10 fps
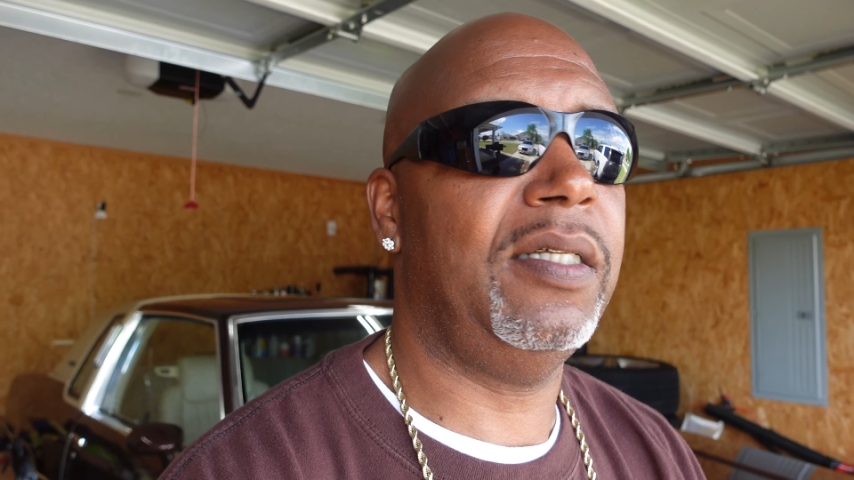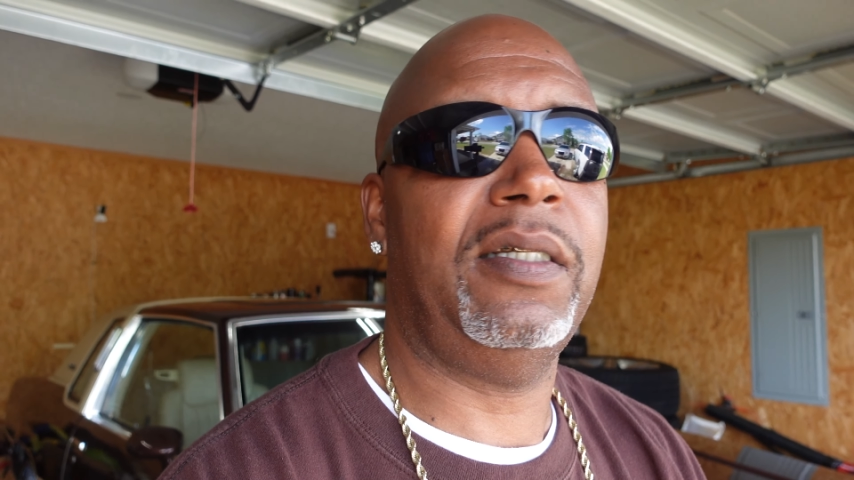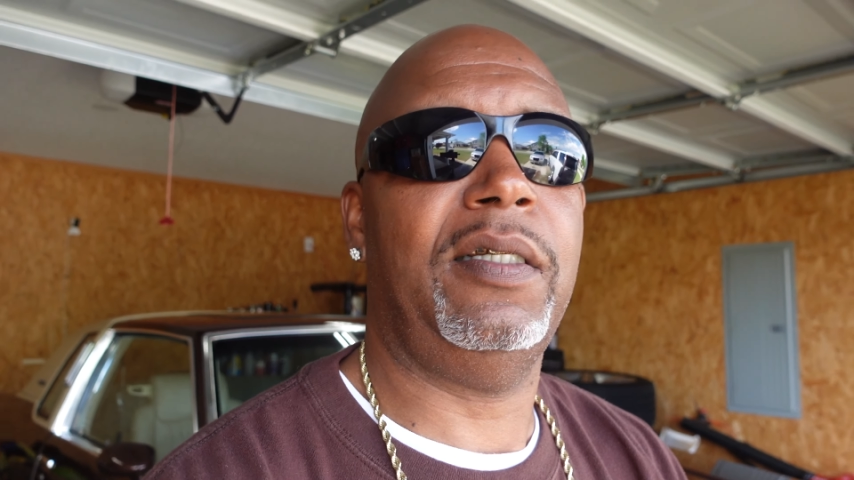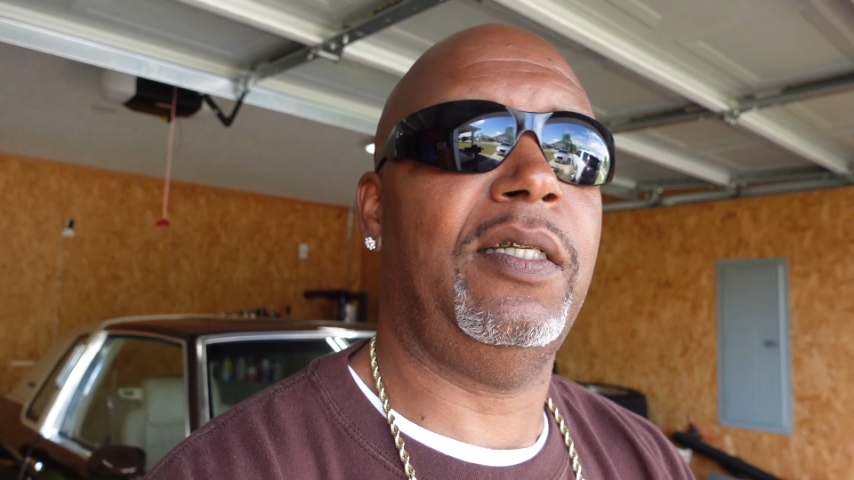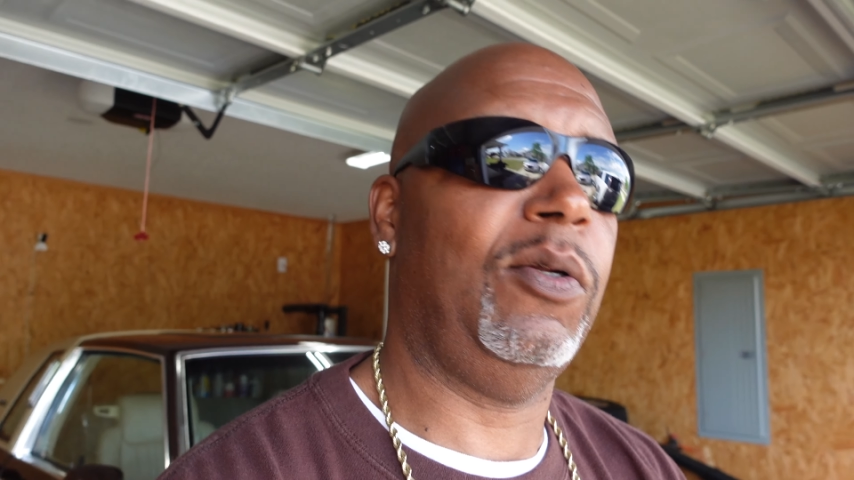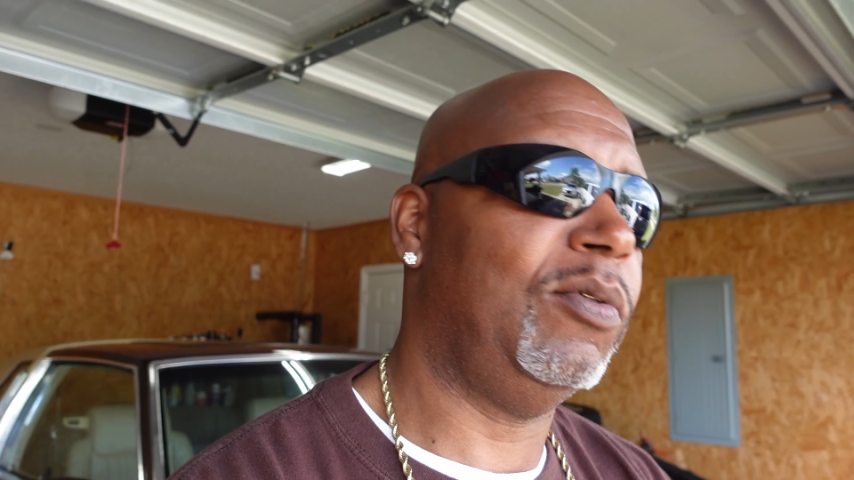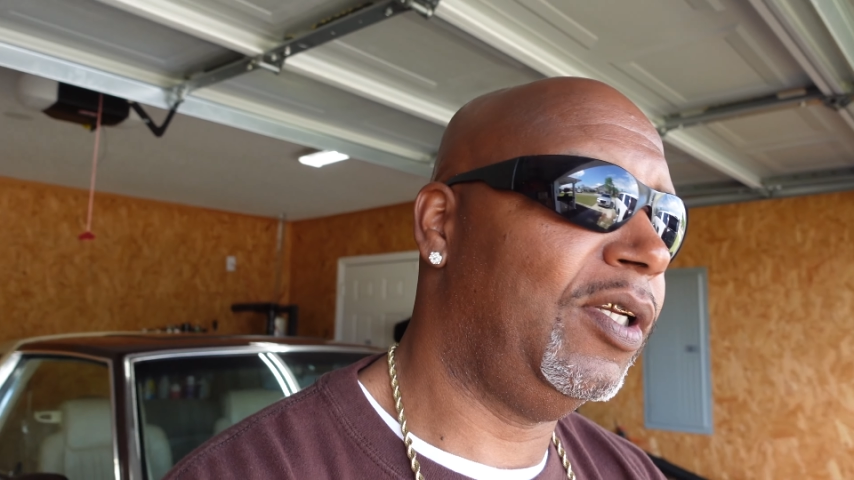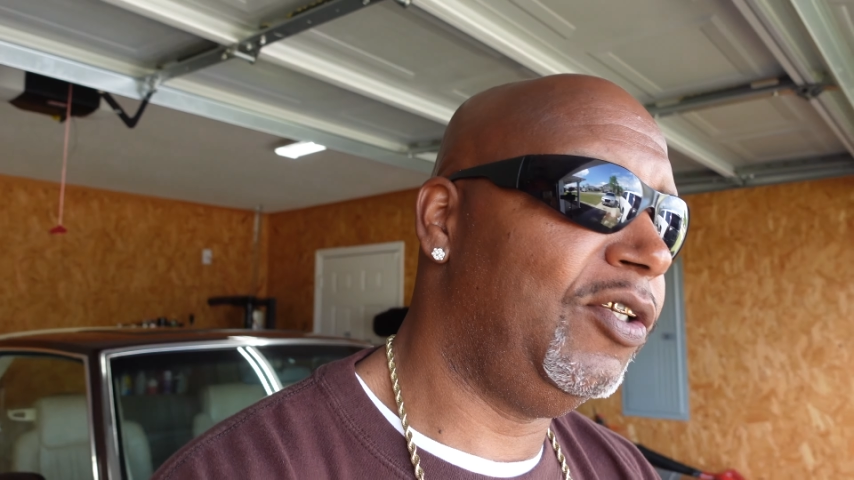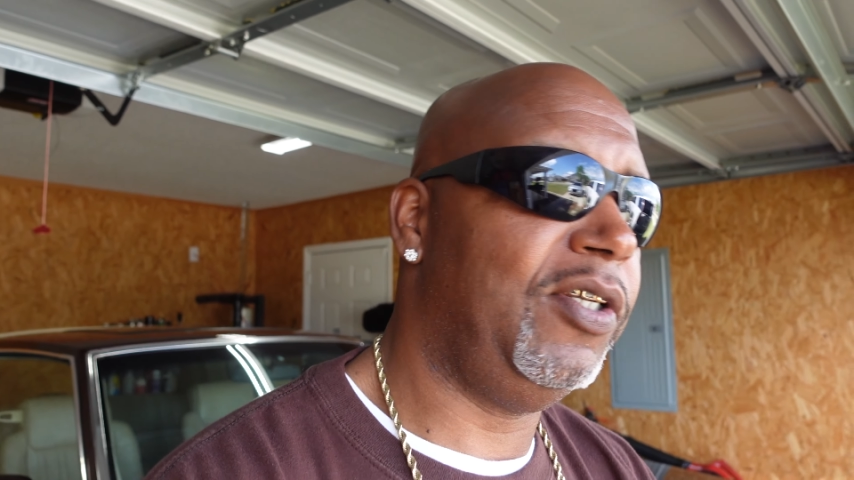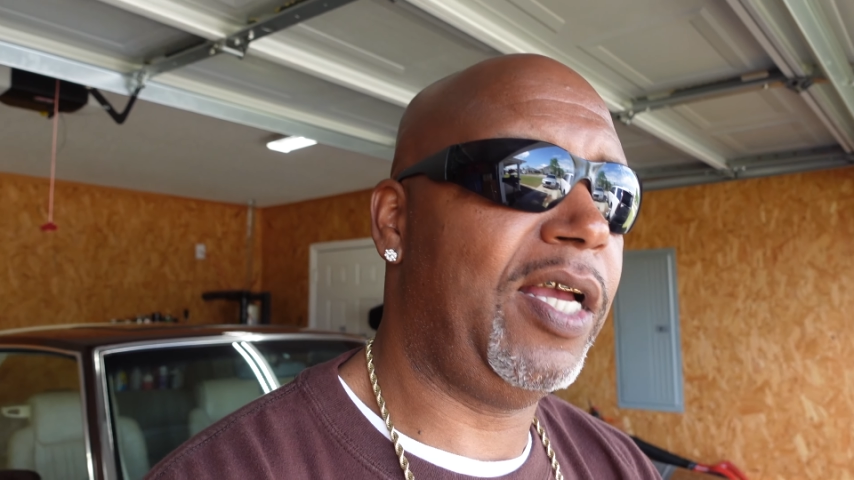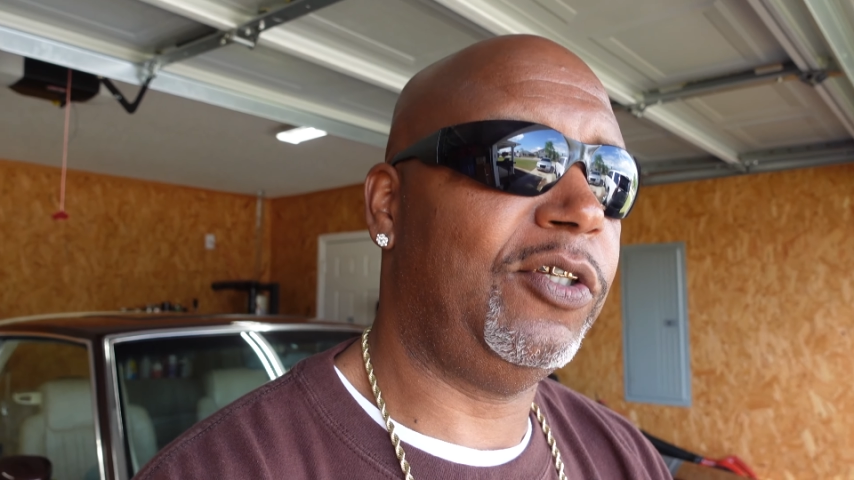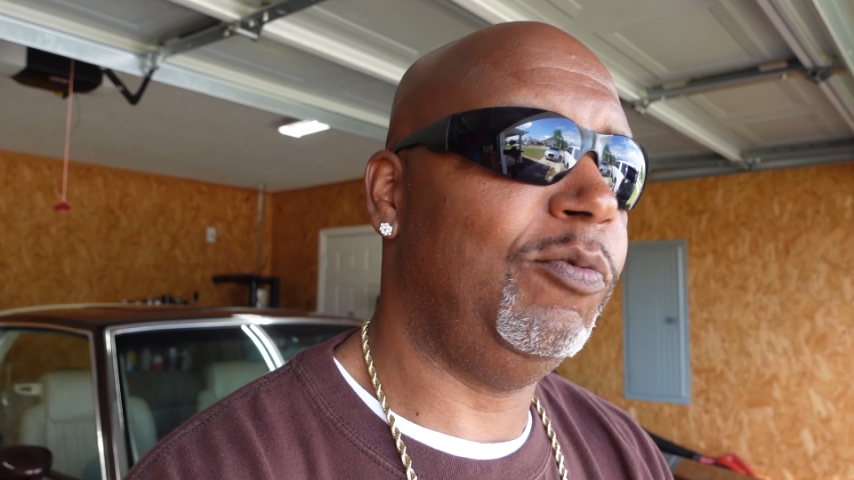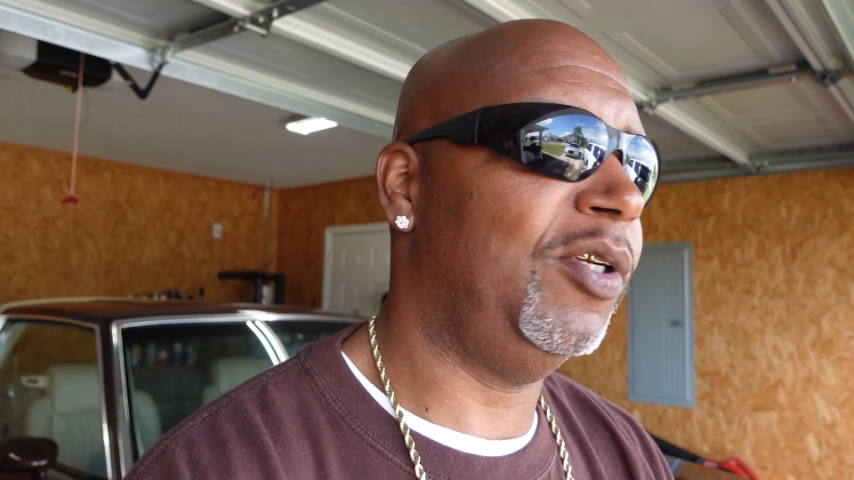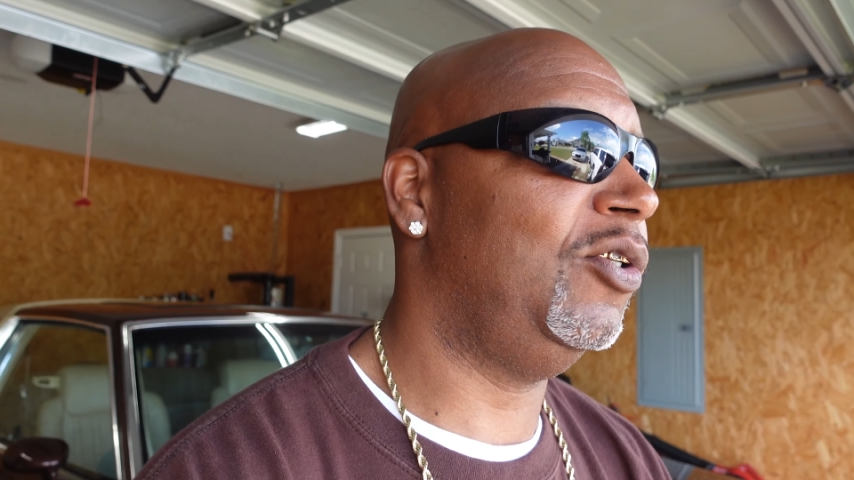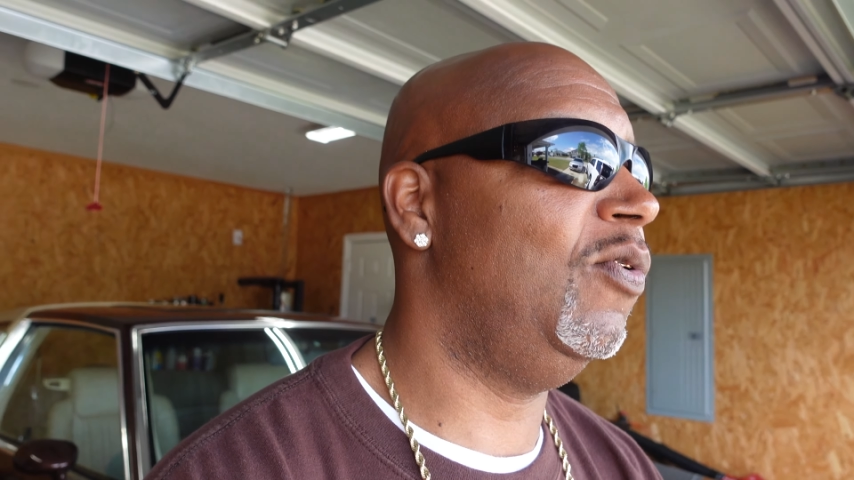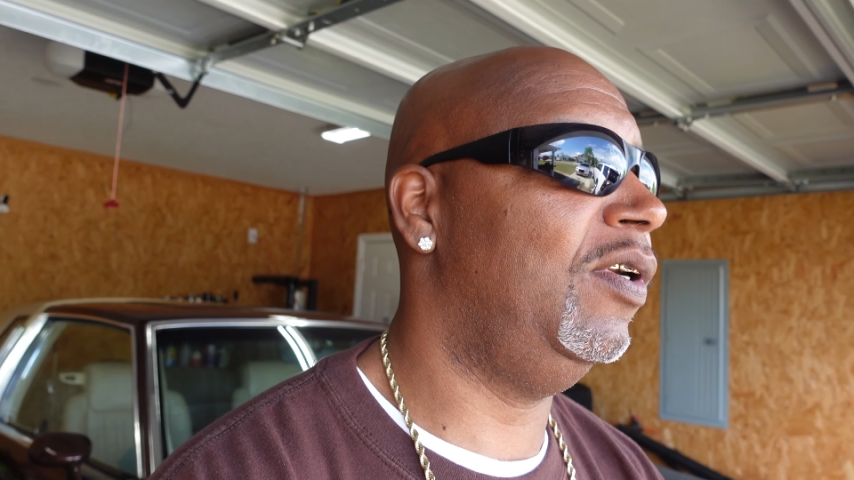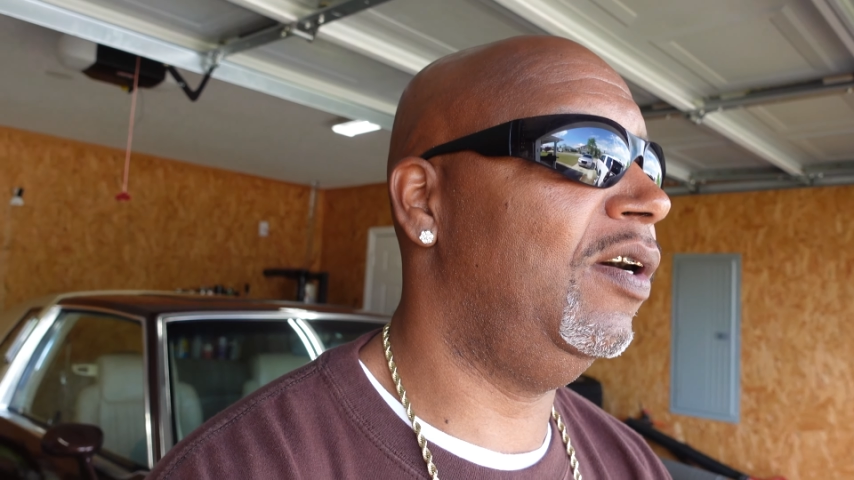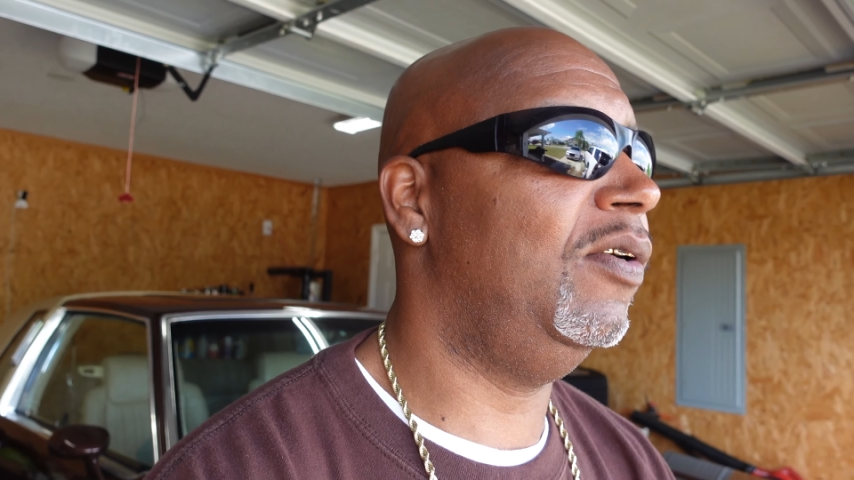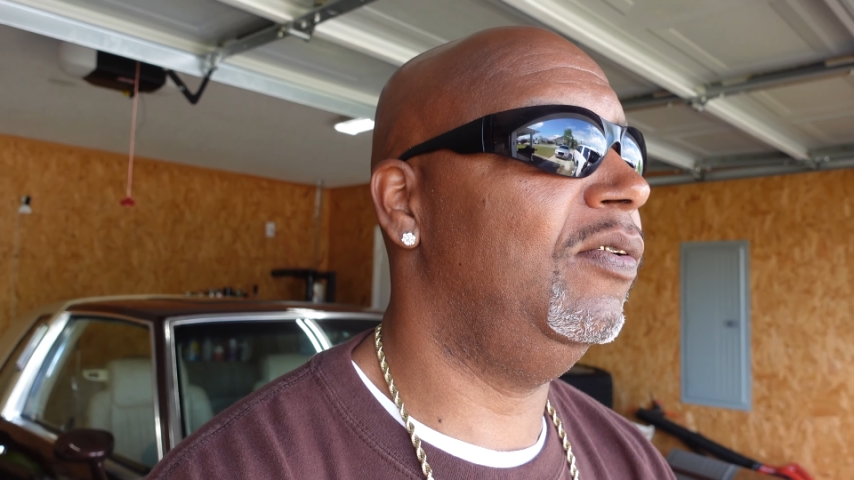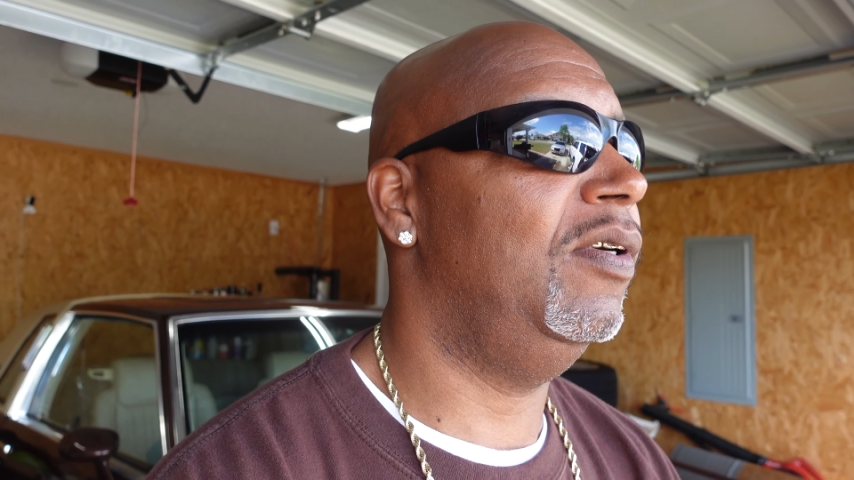Since don't like you got too much going
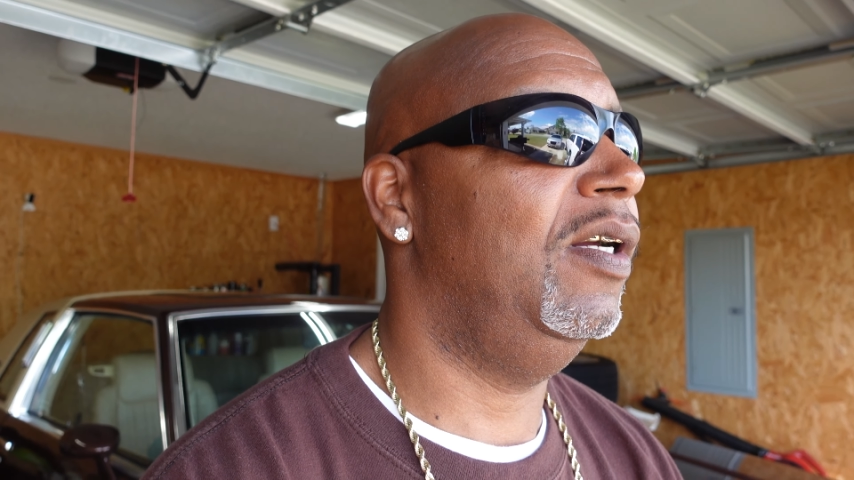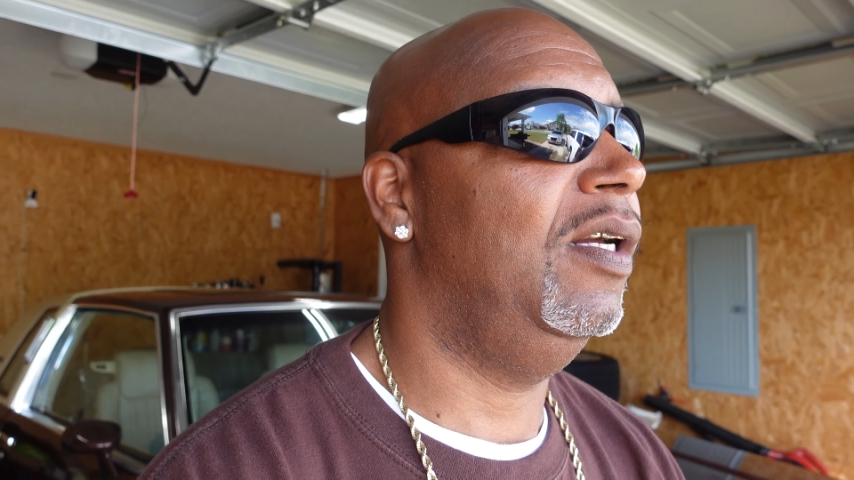on.